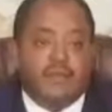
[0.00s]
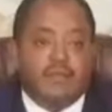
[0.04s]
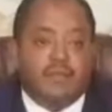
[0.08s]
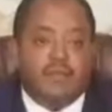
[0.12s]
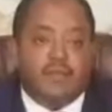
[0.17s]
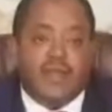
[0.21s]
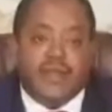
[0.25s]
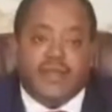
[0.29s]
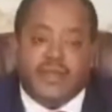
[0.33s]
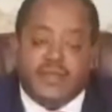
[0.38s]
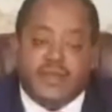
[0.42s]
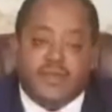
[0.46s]

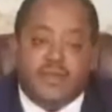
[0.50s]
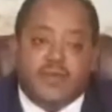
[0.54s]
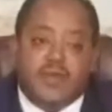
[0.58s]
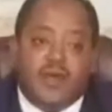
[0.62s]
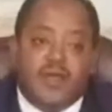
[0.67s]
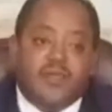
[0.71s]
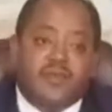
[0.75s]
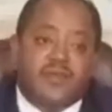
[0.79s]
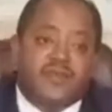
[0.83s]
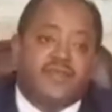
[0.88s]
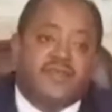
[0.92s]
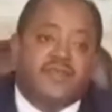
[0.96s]
My dear
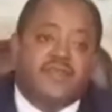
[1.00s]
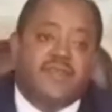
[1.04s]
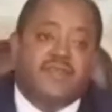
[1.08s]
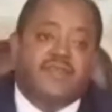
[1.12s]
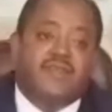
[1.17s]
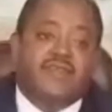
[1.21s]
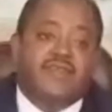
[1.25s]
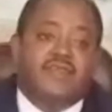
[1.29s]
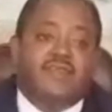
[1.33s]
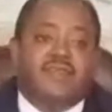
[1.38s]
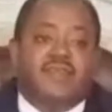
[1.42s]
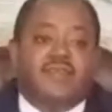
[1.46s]
brothers and
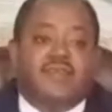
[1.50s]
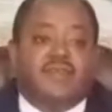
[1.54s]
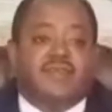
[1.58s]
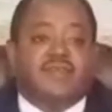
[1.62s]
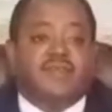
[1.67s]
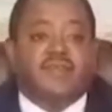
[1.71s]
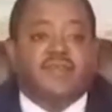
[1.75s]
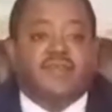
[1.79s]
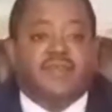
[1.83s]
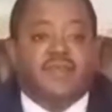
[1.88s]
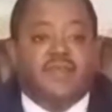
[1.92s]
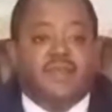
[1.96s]

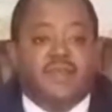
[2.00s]
sisters,